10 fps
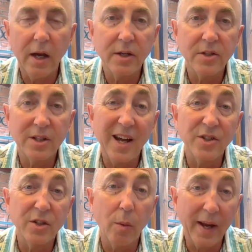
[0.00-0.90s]
As the
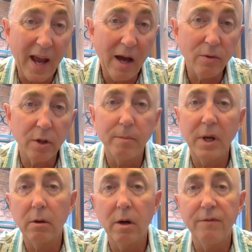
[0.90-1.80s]
tide's going out, you're
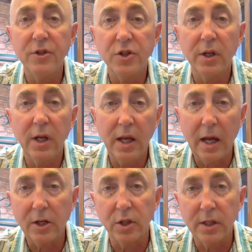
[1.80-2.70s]
better off fishing
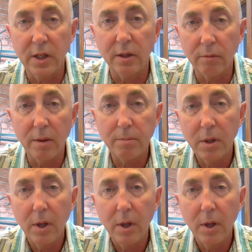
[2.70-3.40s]
actually in the rip,